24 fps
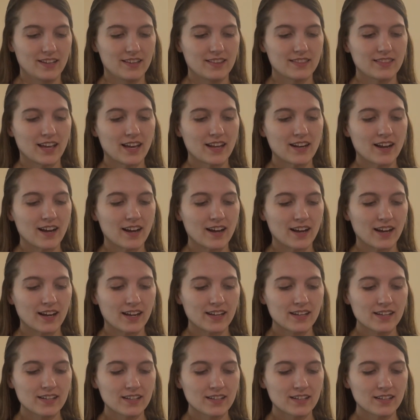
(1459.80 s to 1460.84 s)
that
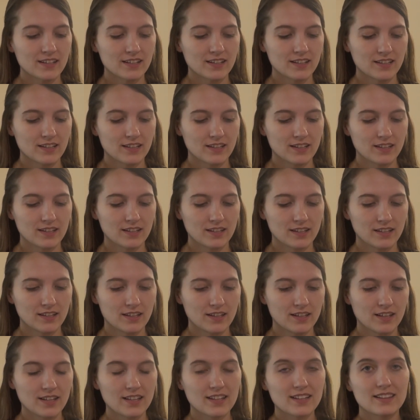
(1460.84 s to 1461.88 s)
I
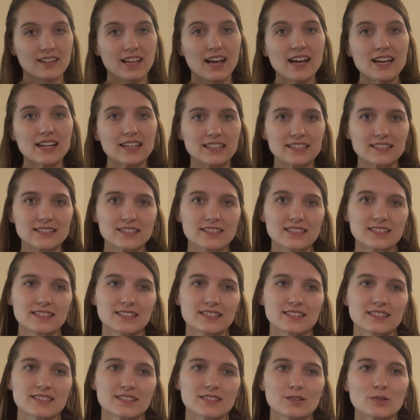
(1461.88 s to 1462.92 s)
lined.
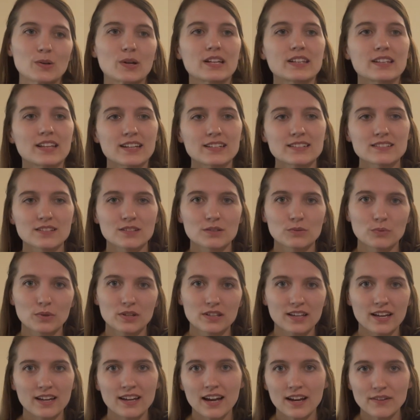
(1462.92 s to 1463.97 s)
So I lined it with,
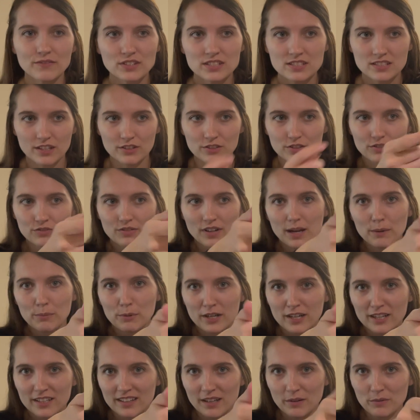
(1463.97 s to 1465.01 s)
I have this other
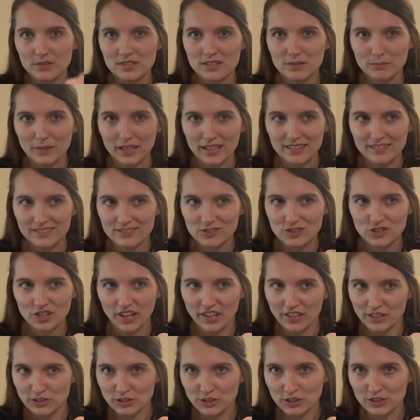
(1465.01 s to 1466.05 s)
fabric that was in my
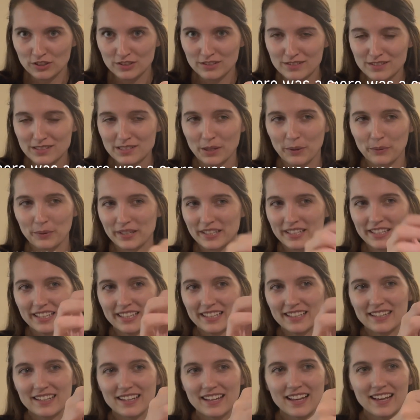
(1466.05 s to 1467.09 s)
childhood sewing
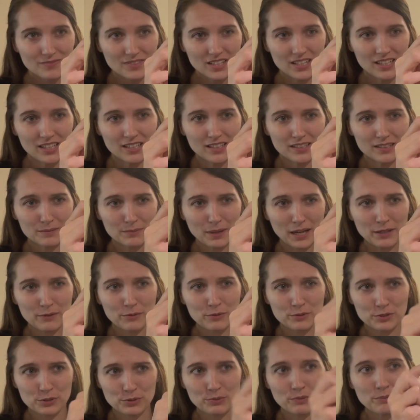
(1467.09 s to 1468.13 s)
kit. I
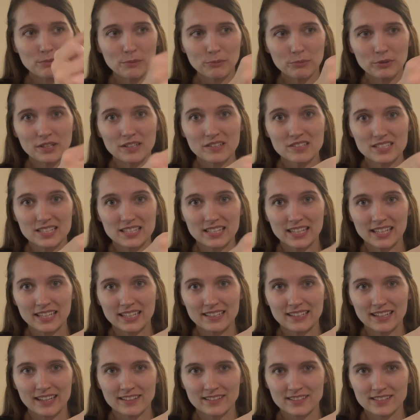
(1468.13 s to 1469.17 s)
do remember when I was a
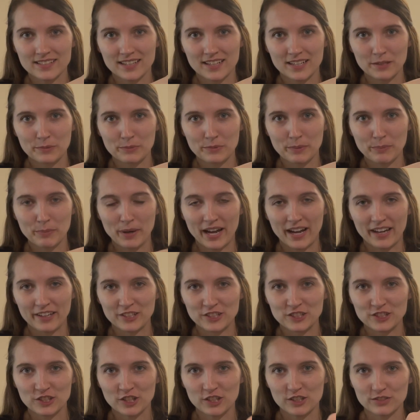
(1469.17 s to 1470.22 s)
kid, anytime the
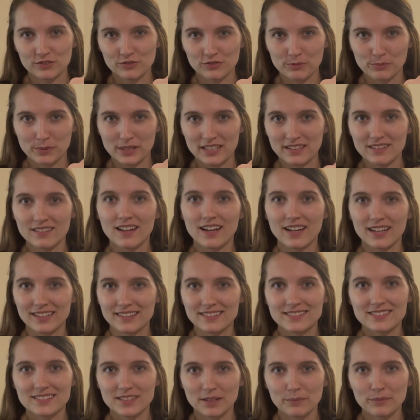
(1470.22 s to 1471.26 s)
pattern called for me to
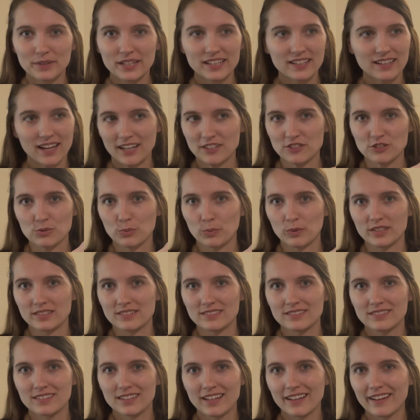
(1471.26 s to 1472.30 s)
line something, I just wouldn't.